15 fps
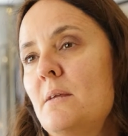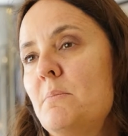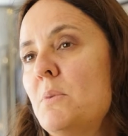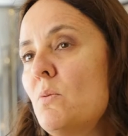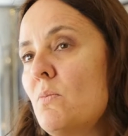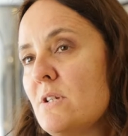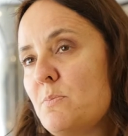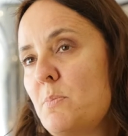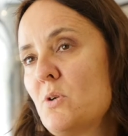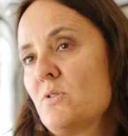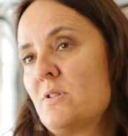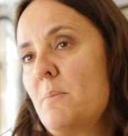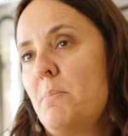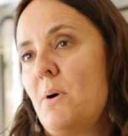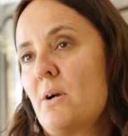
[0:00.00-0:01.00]
the immune
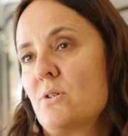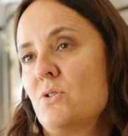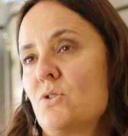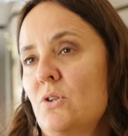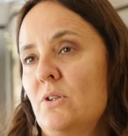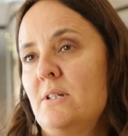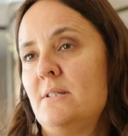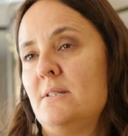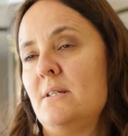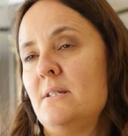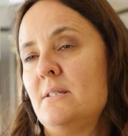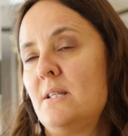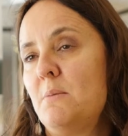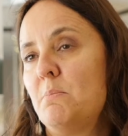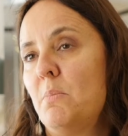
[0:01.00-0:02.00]
response in Parkinson's
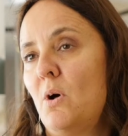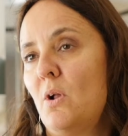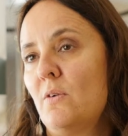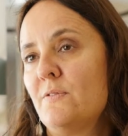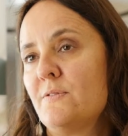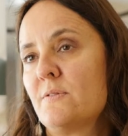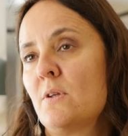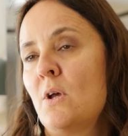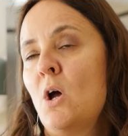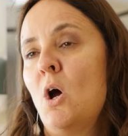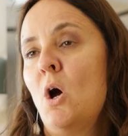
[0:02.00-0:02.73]
disease involves